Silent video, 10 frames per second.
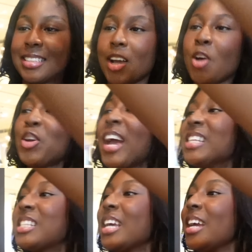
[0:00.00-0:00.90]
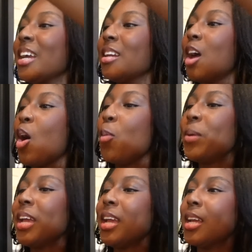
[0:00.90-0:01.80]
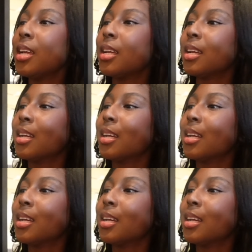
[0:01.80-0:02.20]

Oh, you can't see it. No, bitch.